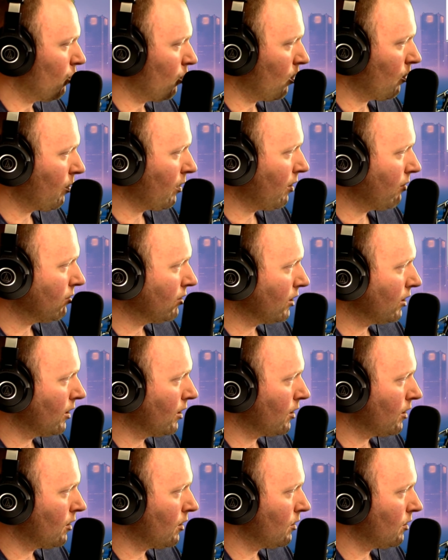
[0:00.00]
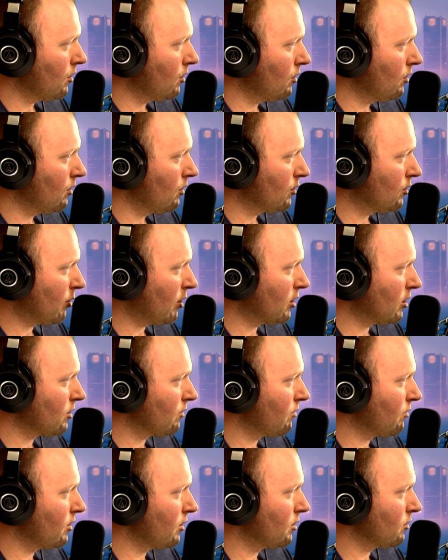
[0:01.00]
were we able to get a
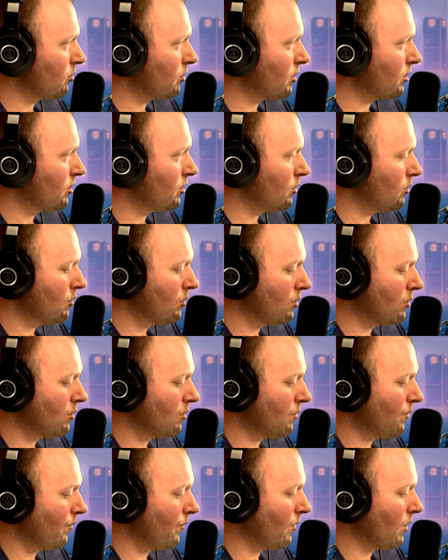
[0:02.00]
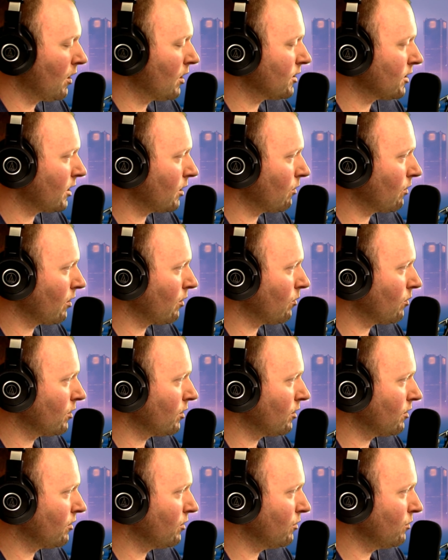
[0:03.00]
sponsor for this one too? Because I know that
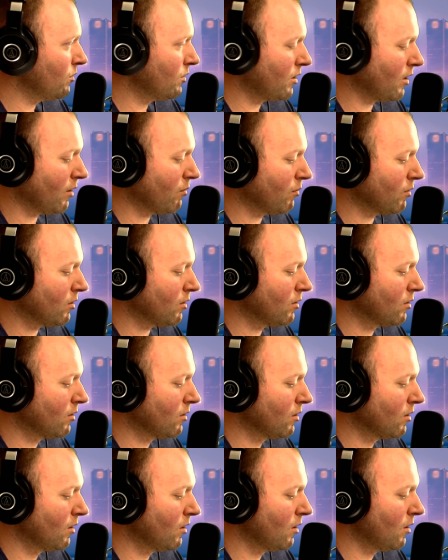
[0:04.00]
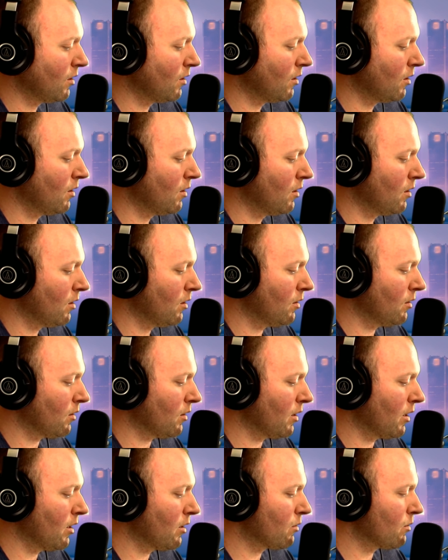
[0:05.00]
one Tuesday was a
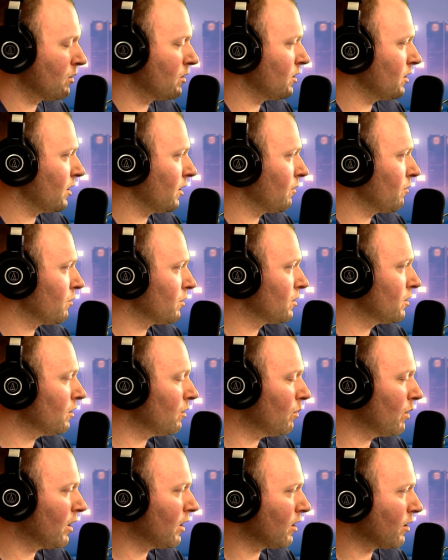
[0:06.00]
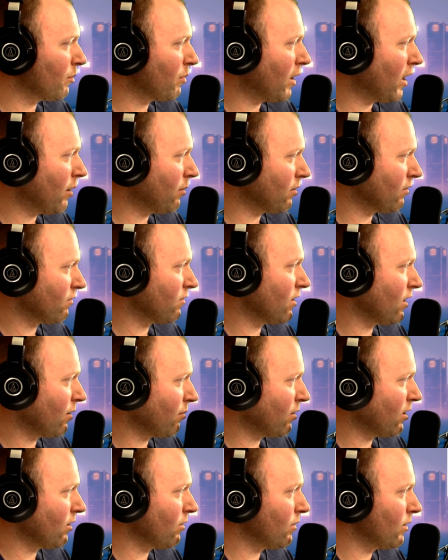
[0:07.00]
little interesting. We're still waiting on payment for
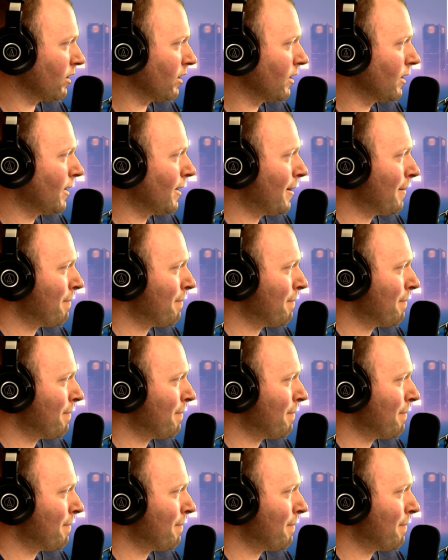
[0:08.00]
that, by the way,